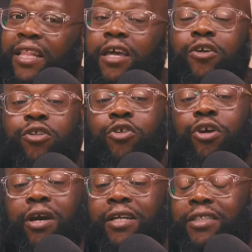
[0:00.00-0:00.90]
I think
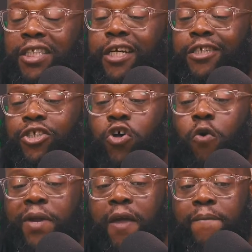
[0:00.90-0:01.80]
you're gonna teach so
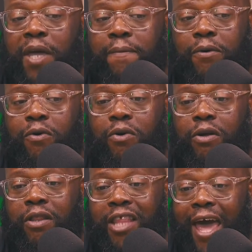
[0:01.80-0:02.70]
many people
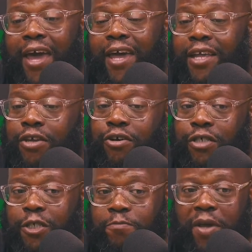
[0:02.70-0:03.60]
that in your
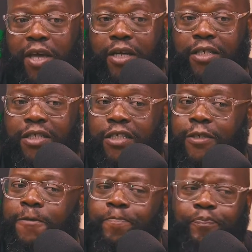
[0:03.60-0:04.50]
space
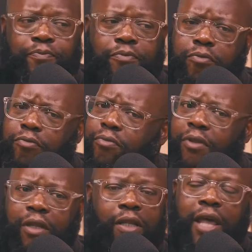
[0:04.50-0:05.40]

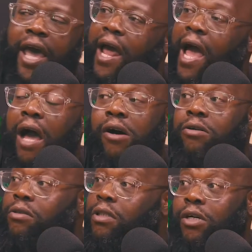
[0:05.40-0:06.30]
that I
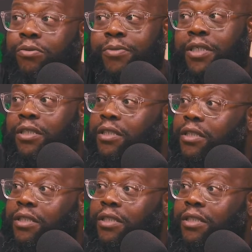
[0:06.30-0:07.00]
don't know, man.